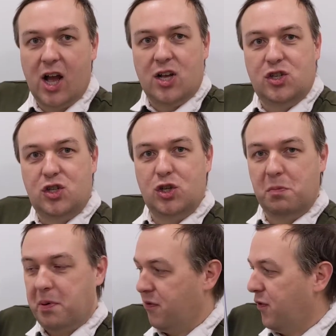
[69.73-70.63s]

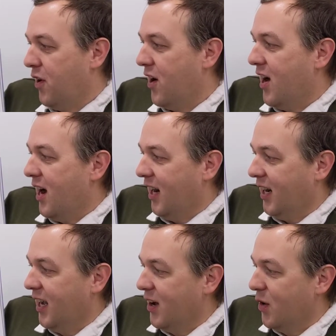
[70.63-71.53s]
Super Frog,
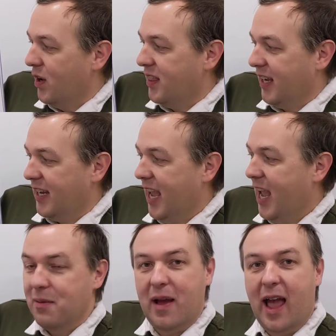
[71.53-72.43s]
with a
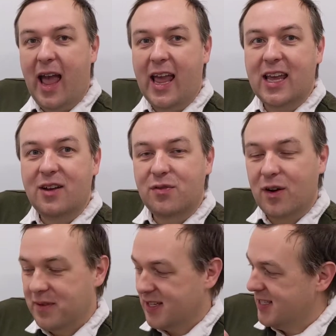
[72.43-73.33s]
cape hanging
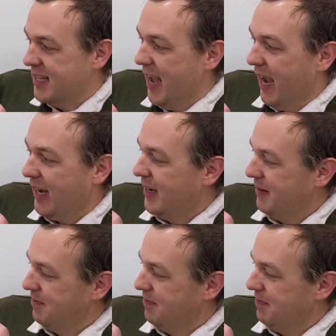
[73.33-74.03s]
from his neck.